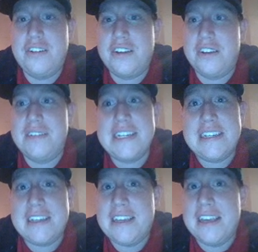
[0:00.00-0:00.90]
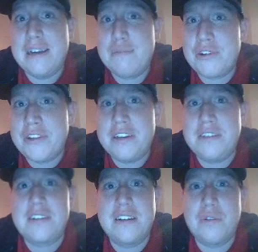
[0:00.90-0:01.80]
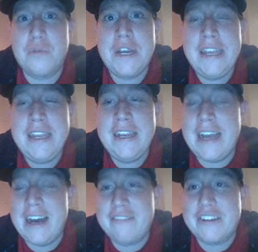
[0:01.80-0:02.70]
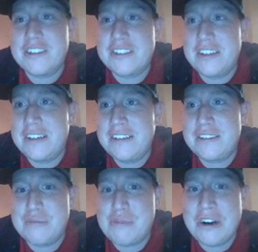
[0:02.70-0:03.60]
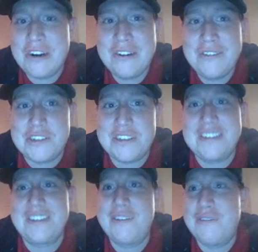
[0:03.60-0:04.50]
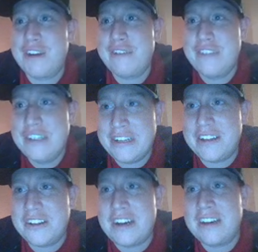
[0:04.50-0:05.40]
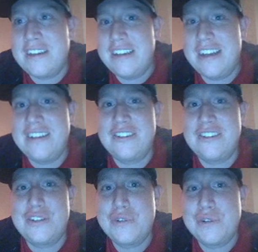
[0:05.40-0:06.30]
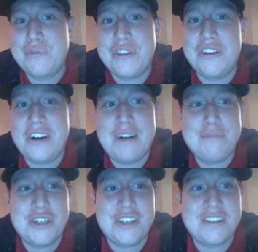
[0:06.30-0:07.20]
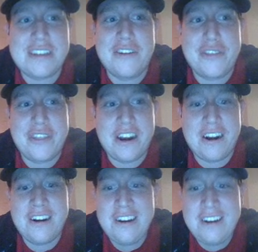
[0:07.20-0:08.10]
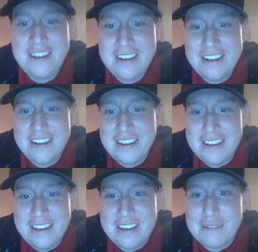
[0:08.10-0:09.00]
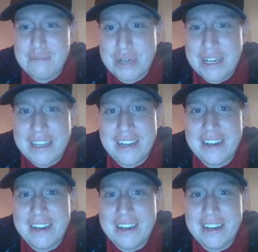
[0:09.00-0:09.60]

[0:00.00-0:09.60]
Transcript: take a gamble that it's going to rain after sun tomorrow, which is what I feel like a lot of you guys are doing with your options out there. But